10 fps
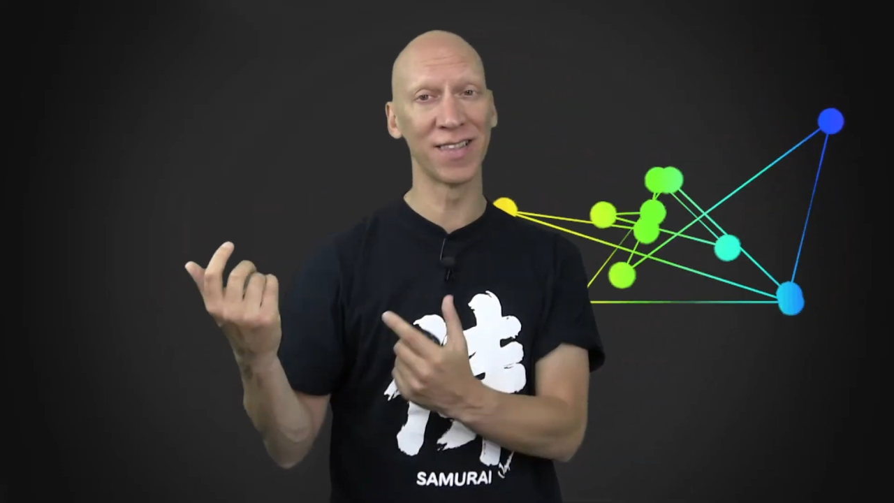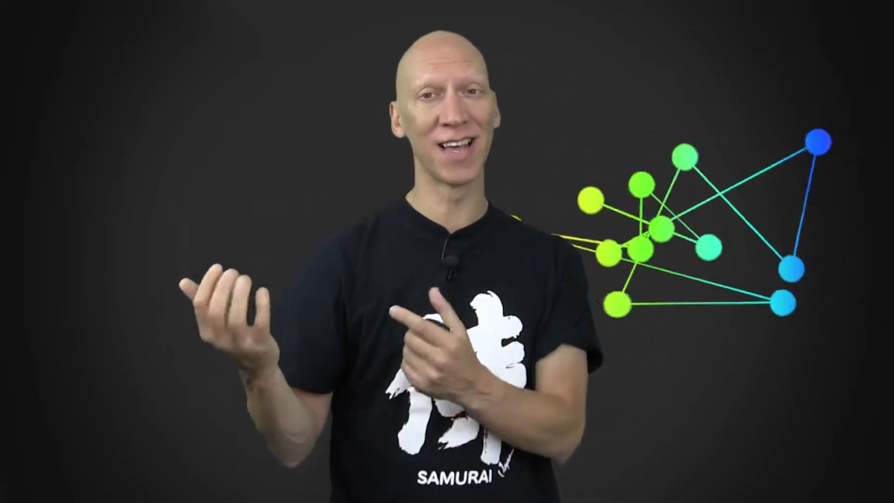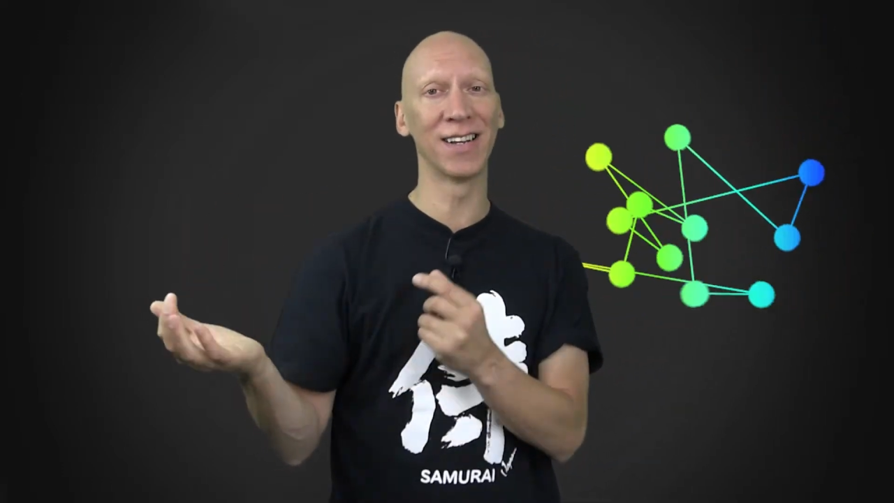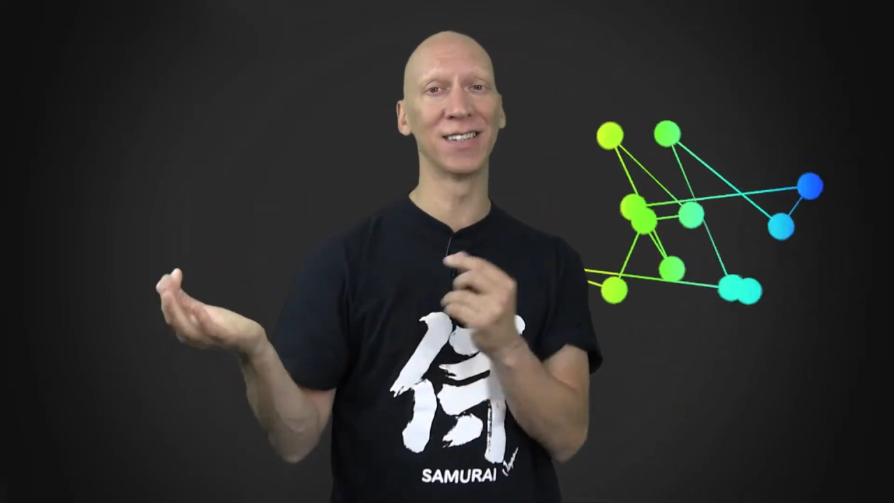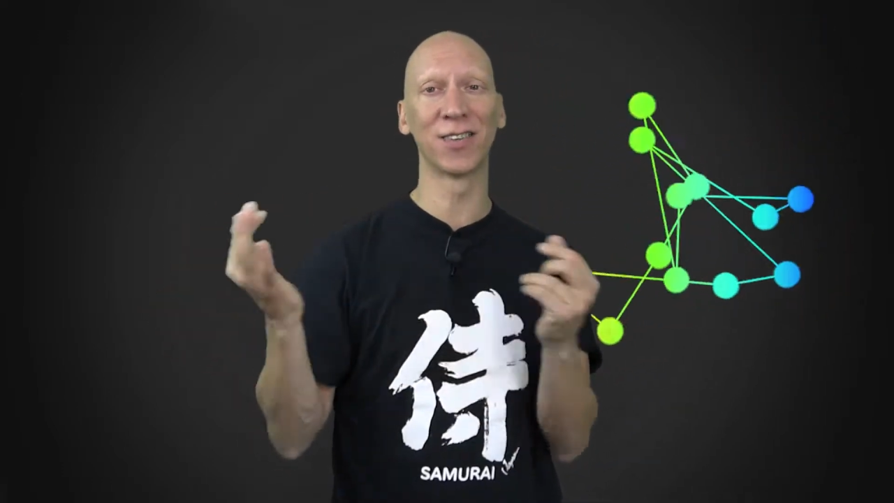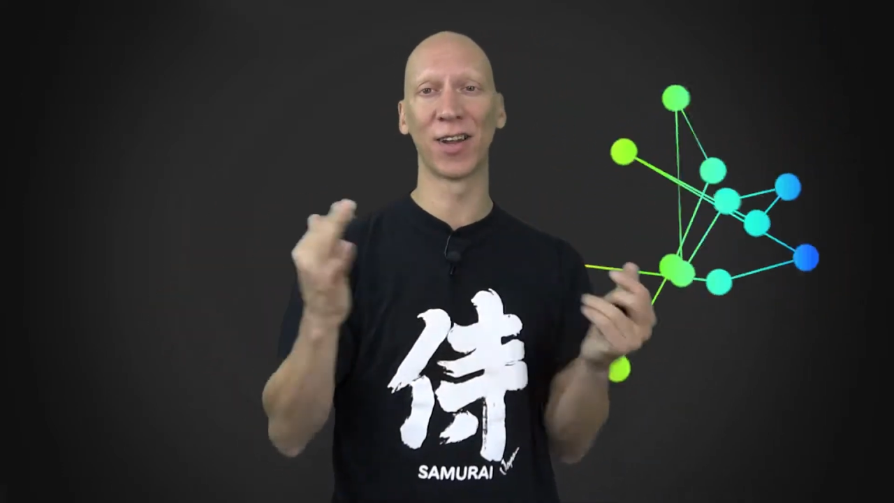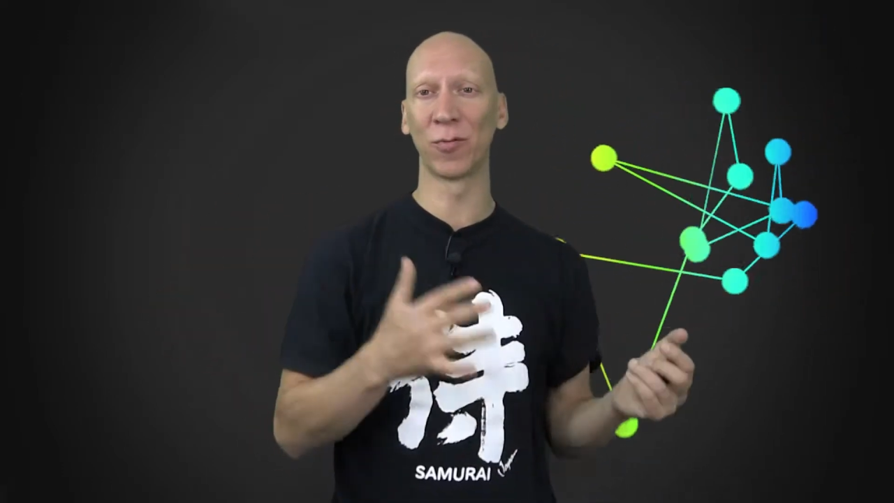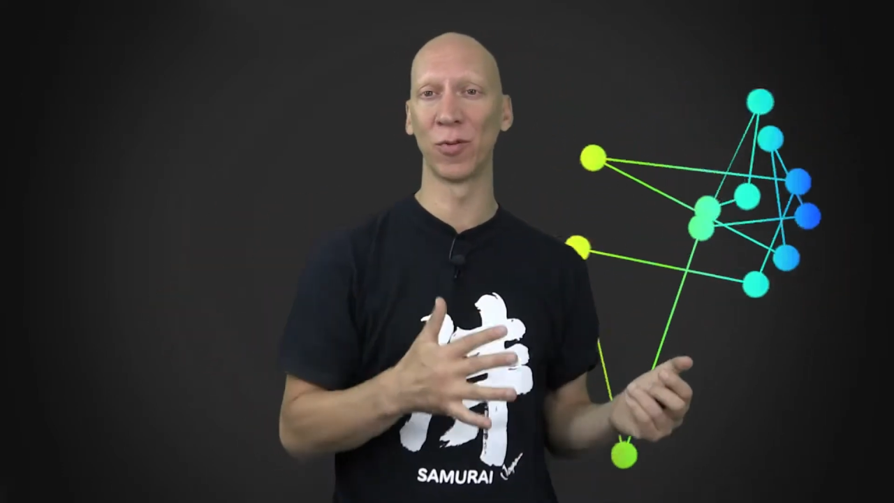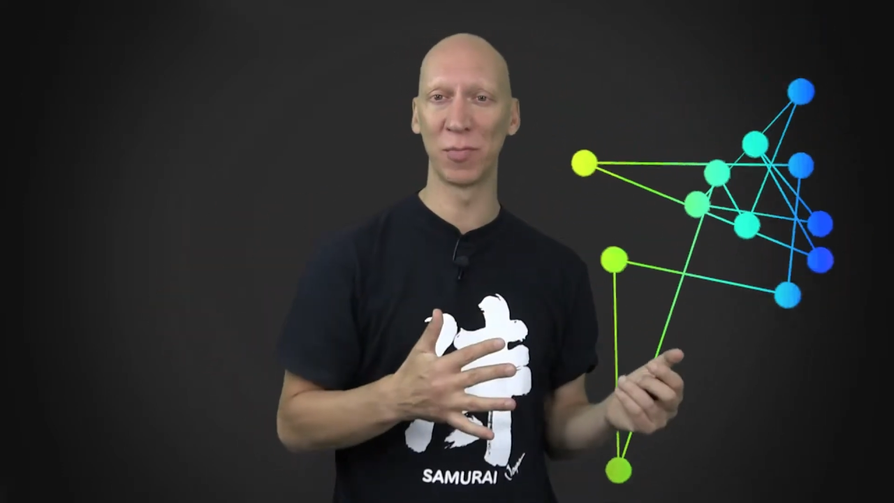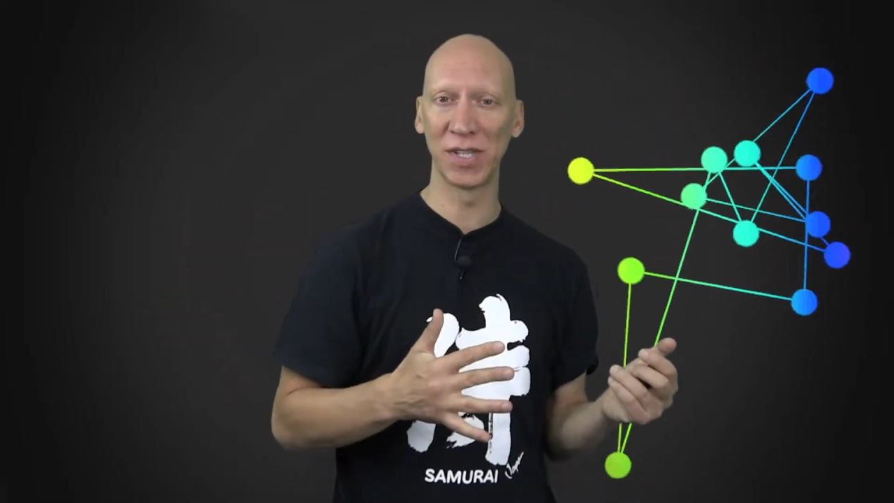and then it's
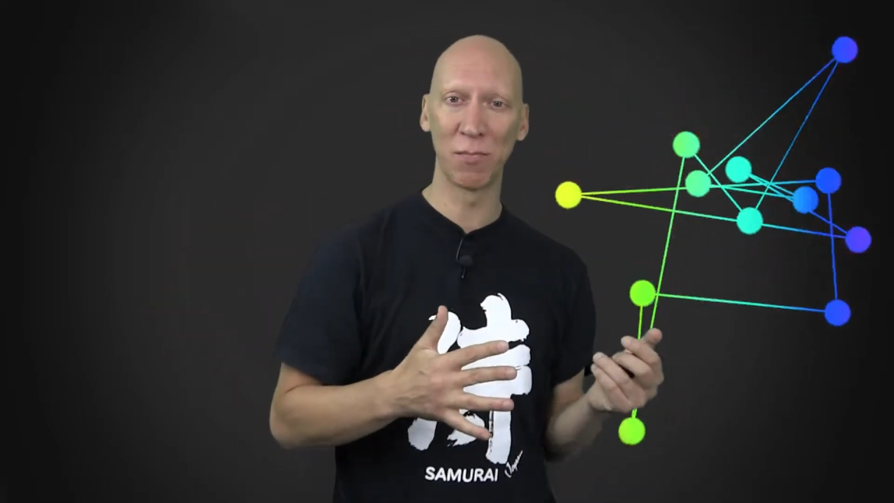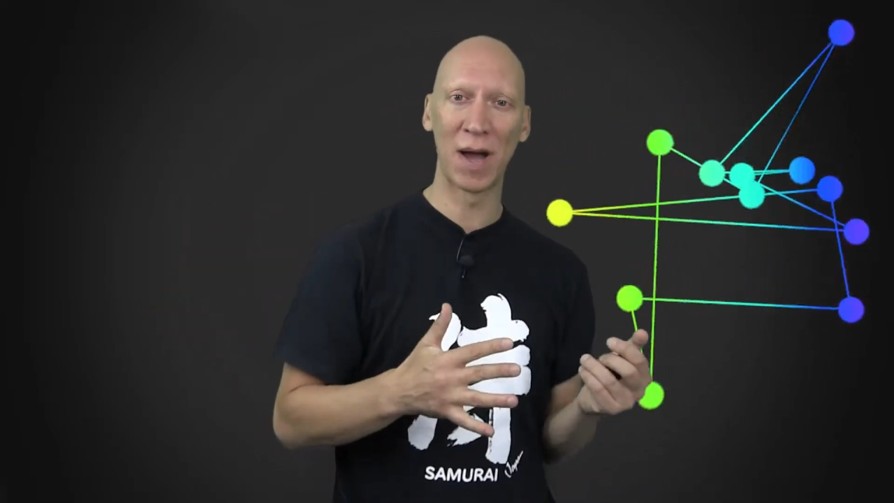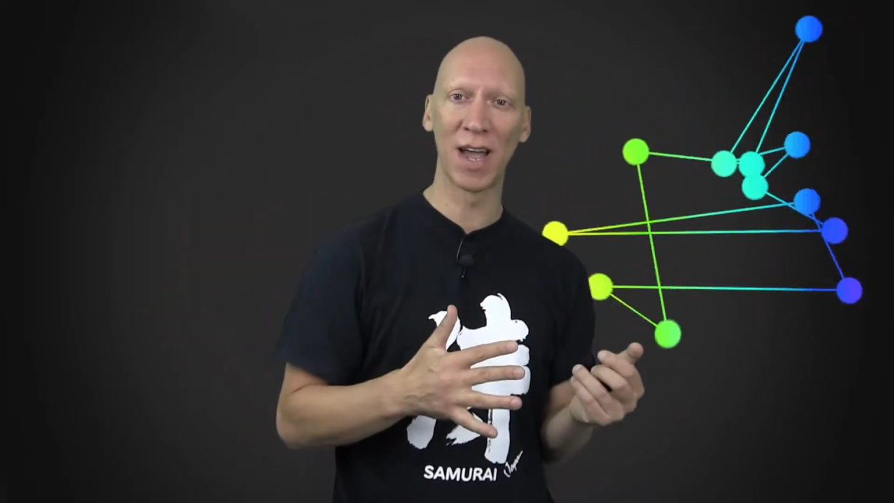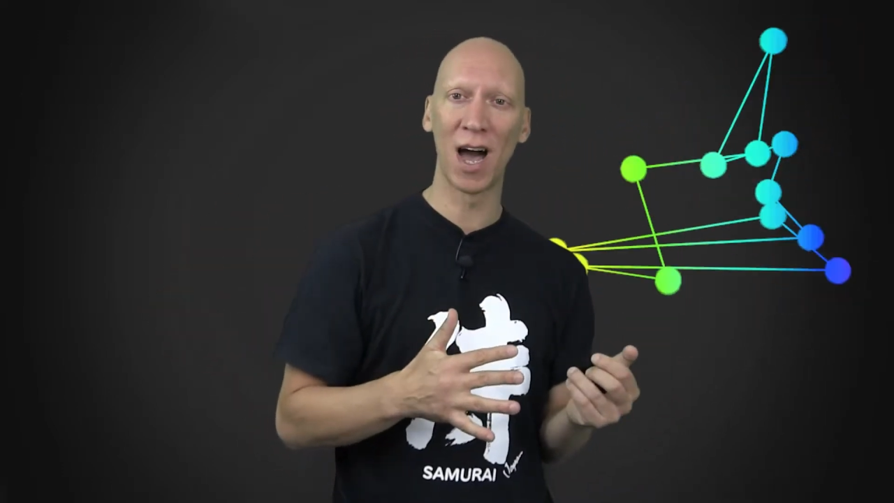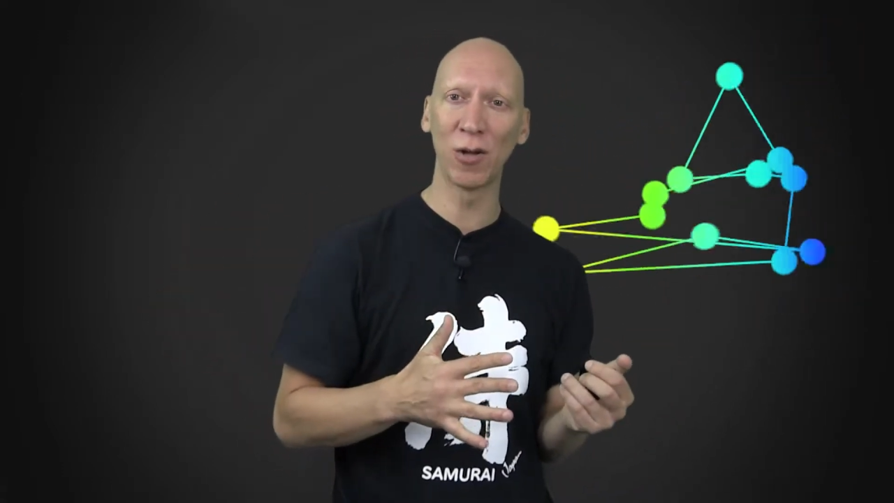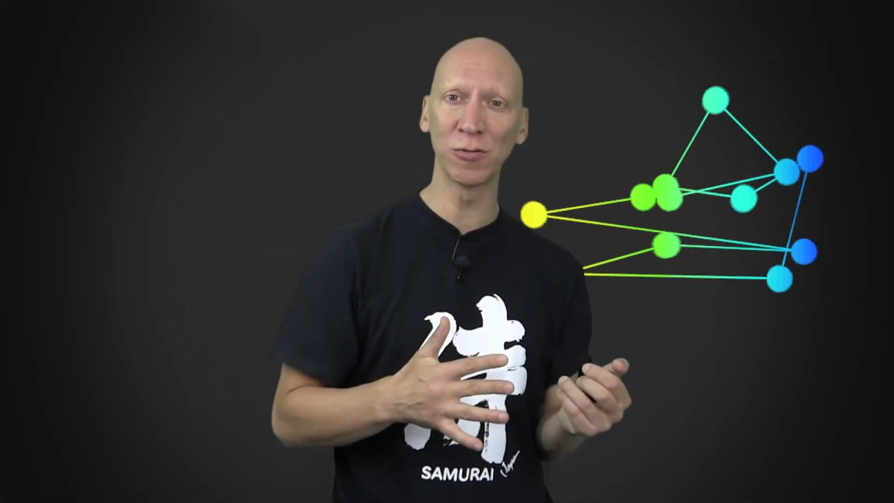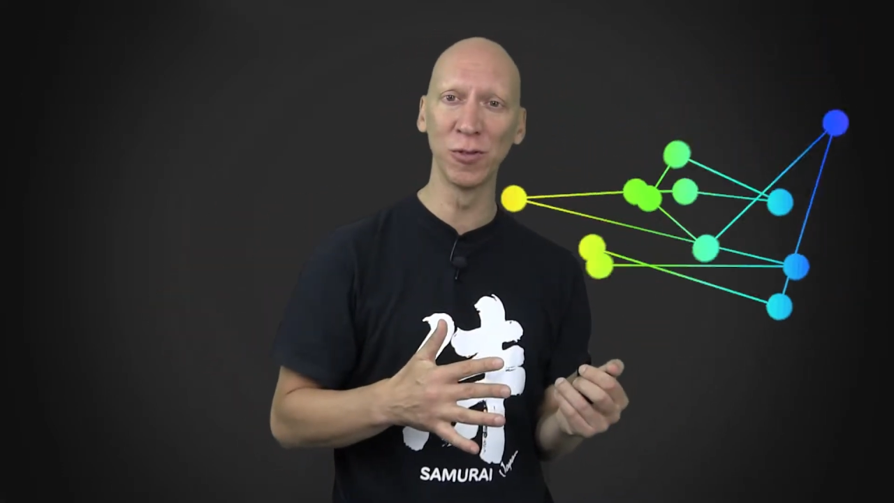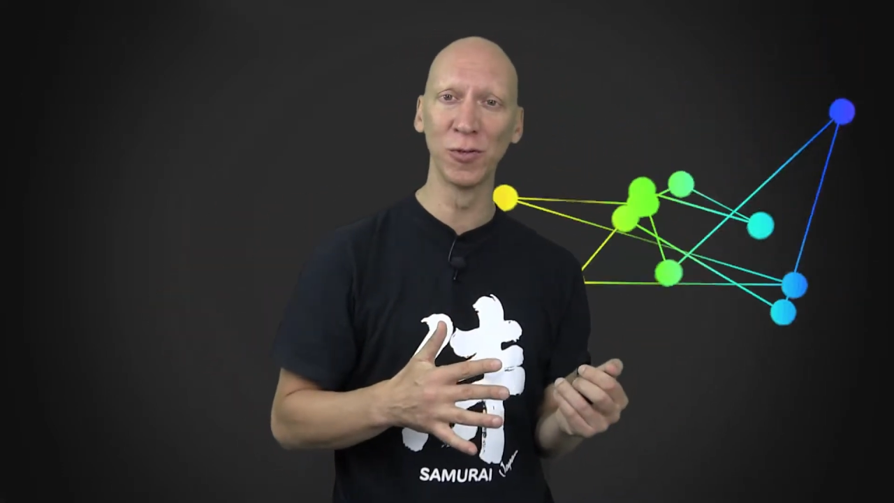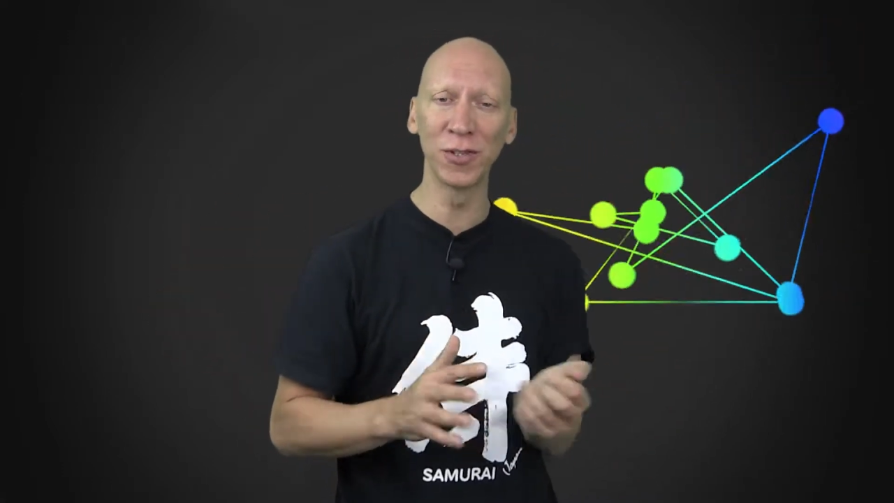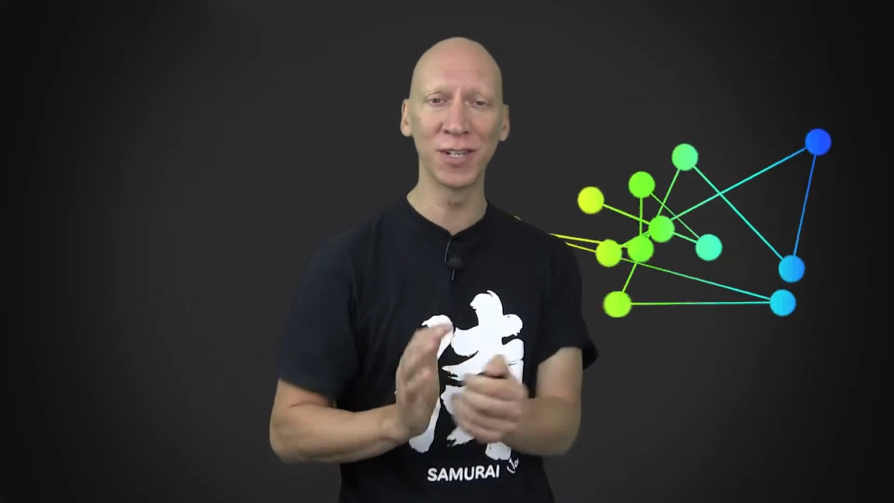connected with my
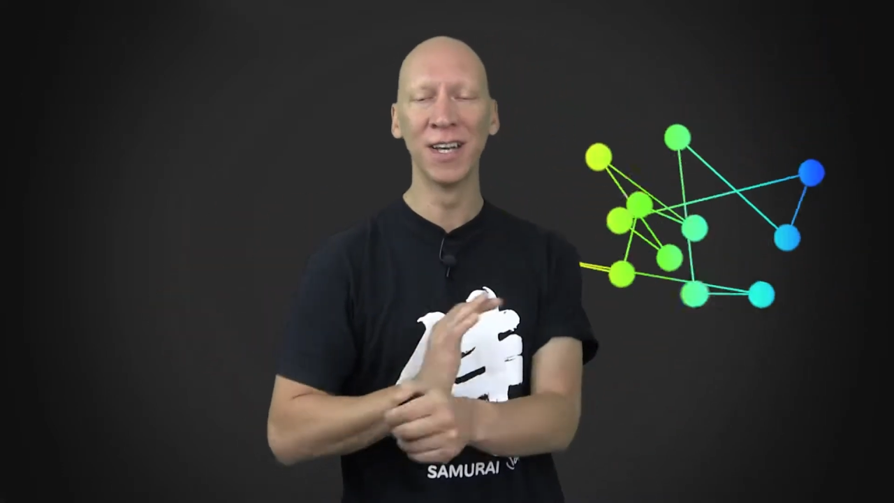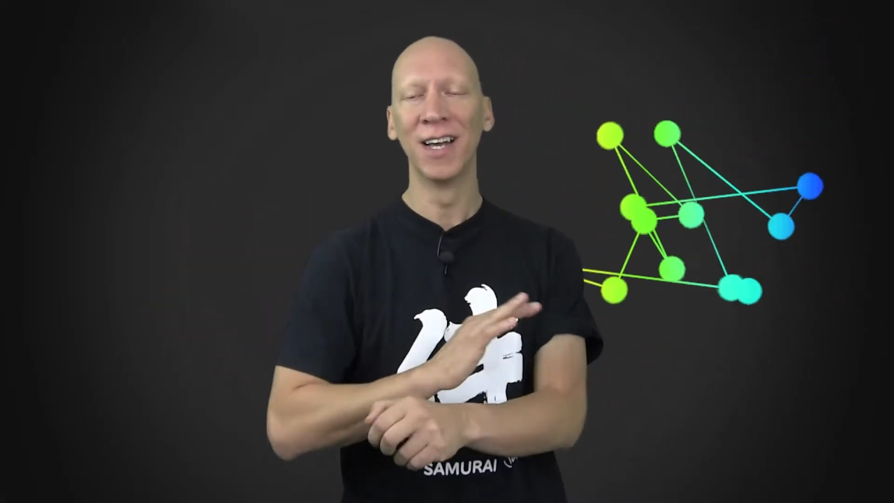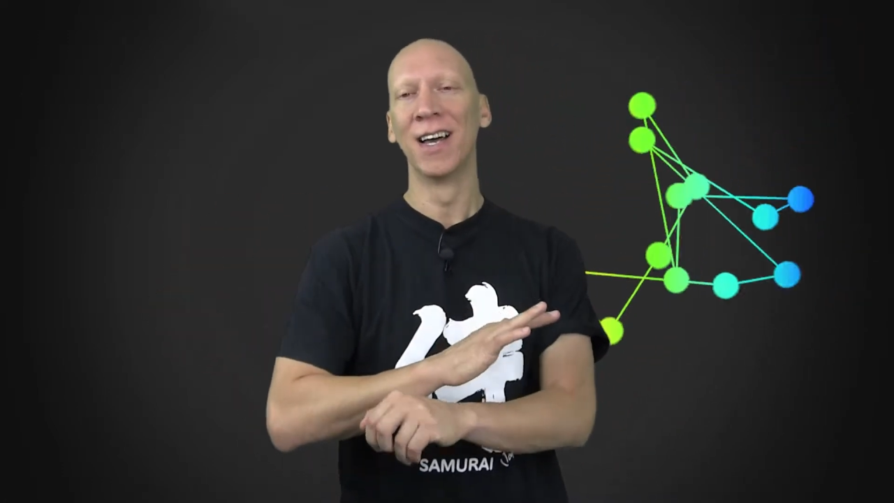Outlook,